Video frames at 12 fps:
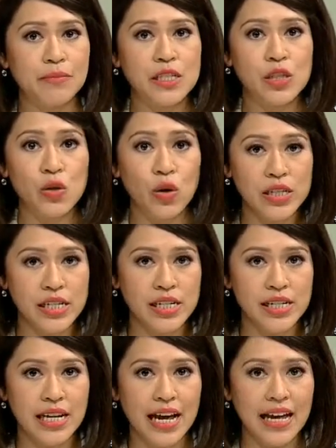
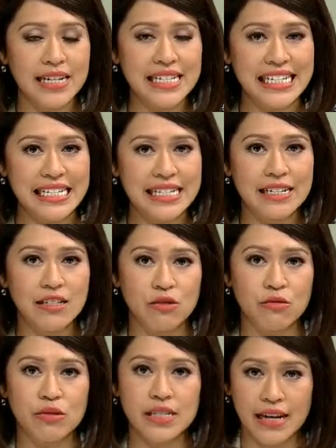sorted and easy
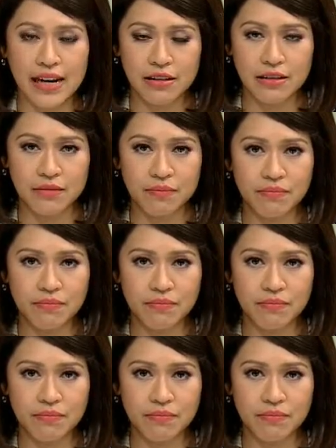to recycle.